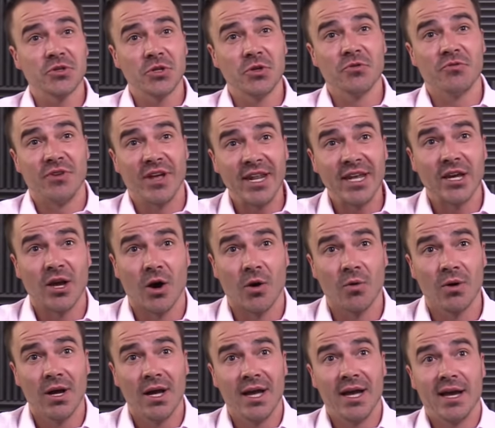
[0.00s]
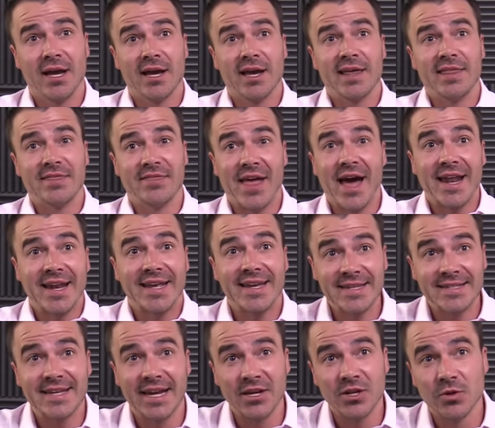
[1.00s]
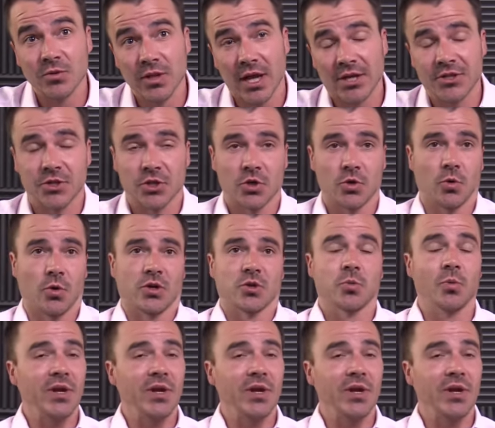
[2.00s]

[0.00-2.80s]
a new video, that is a new lesson course.